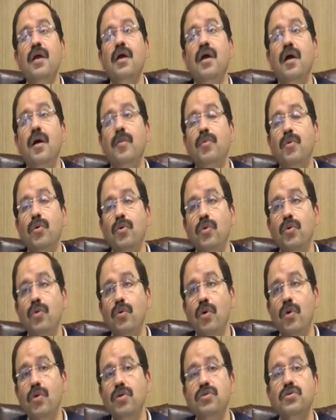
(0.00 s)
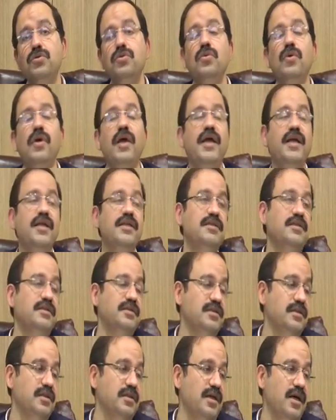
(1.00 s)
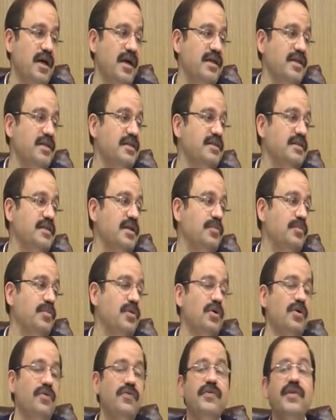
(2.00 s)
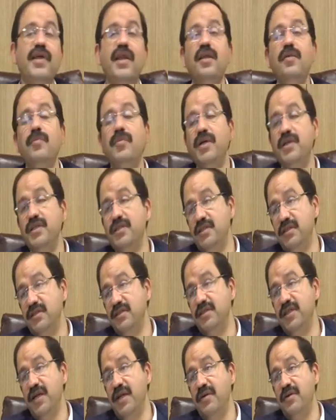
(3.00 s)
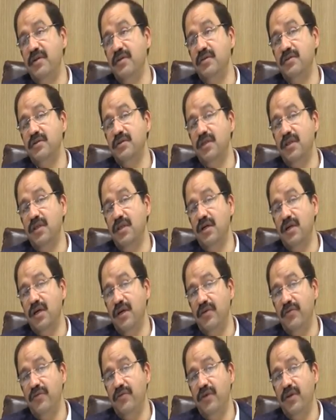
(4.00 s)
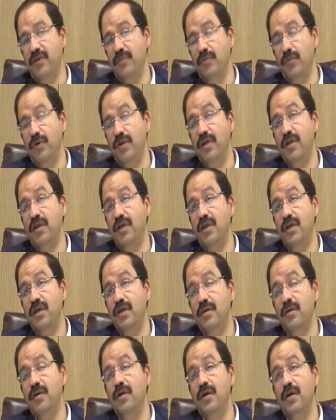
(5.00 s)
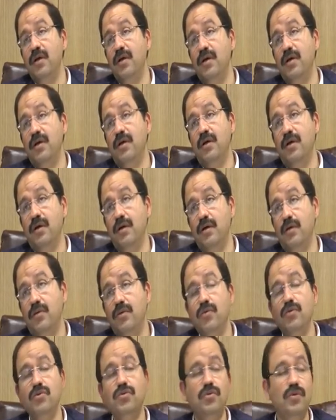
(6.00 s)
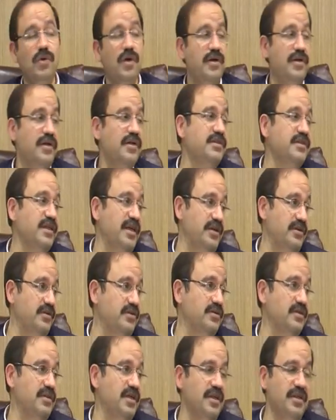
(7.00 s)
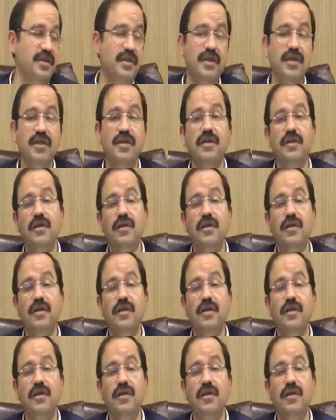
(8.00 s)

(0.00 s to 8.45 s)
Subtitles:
Apollo also has the highest number of telemedicine centers in the country. Mainly close to 100 centers are there.